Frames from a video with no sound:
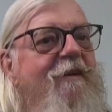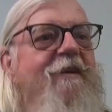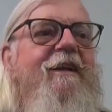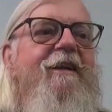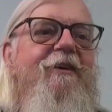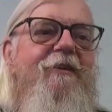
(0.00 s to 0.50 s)

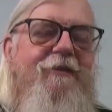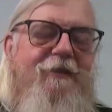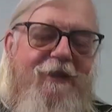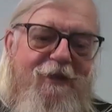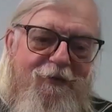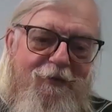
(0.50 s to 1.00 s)
And he goes,
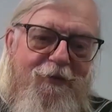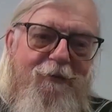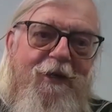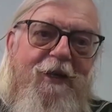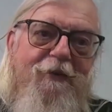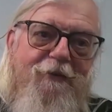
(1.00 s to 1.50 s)
see, I told you you've
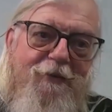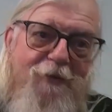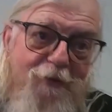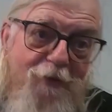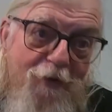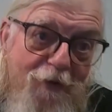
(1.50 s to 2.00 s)
been out
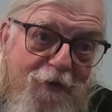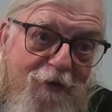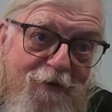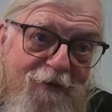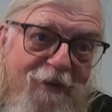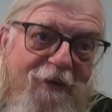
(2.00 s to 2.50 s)
too
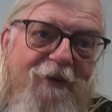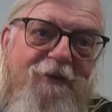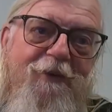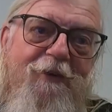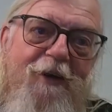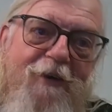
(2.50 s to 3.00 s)
long.
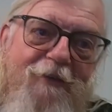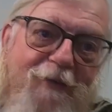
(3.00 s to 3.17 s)
So I